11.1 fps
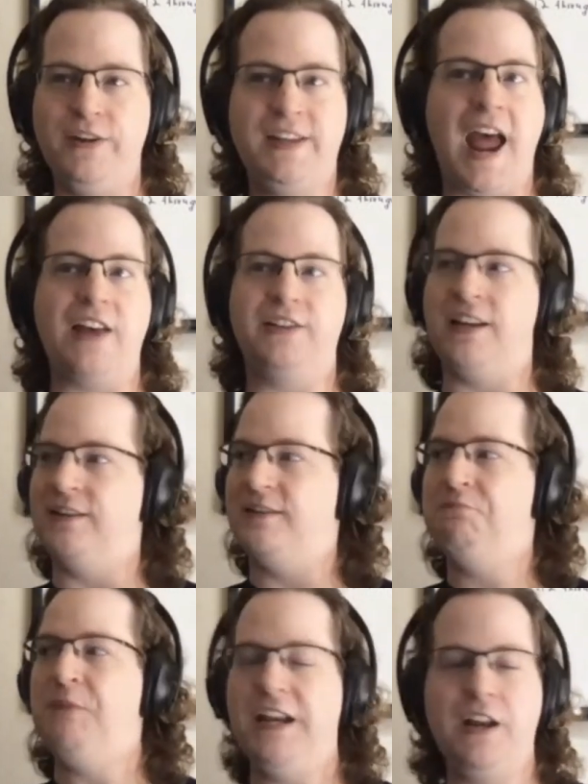on task
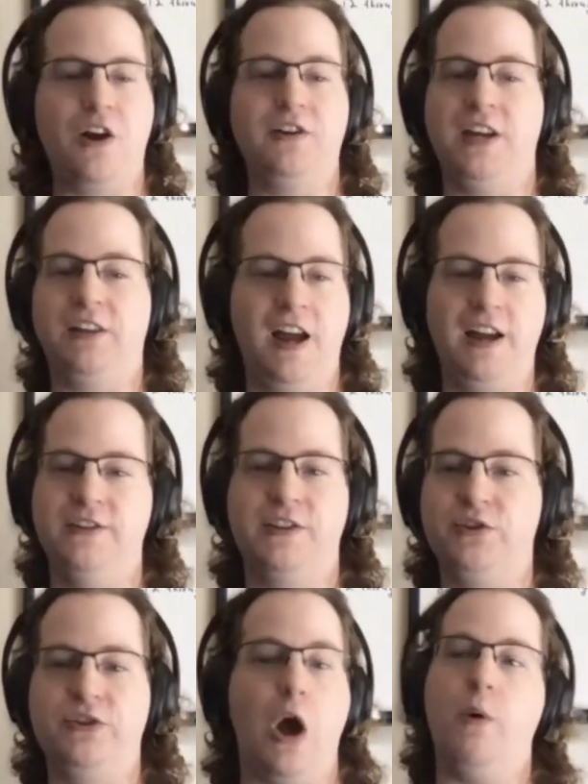and meeting our
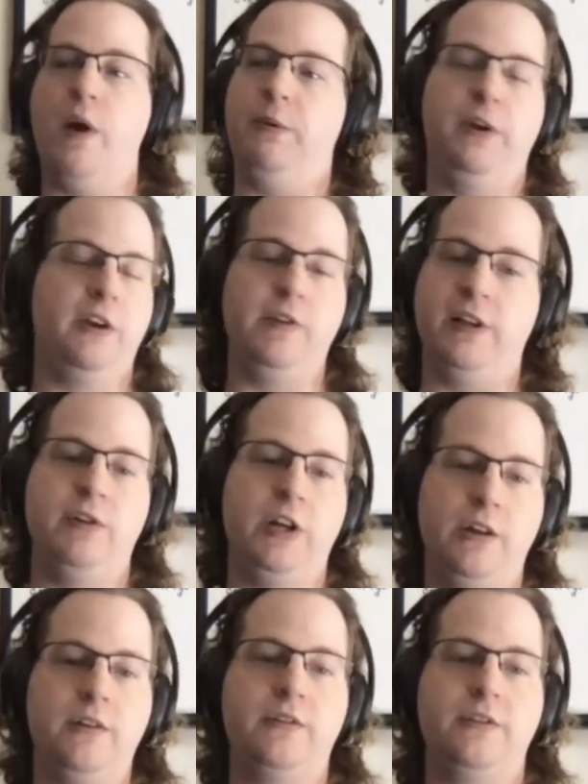deadlines, there's no way we could have
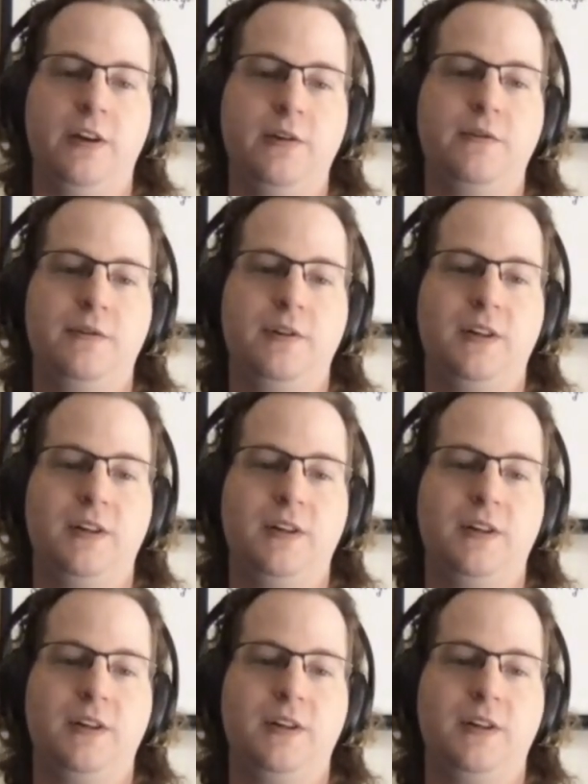delivered it. So.